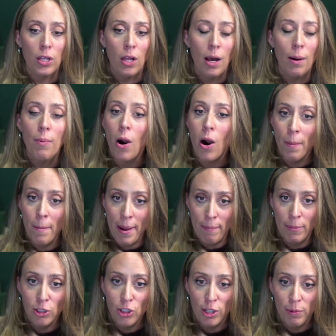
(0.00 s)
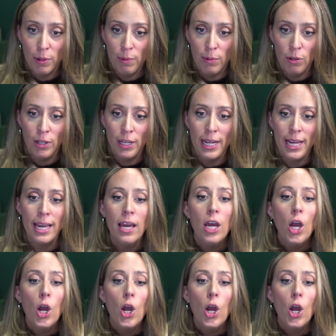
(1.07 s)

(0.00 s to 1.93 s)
Club, our membership community,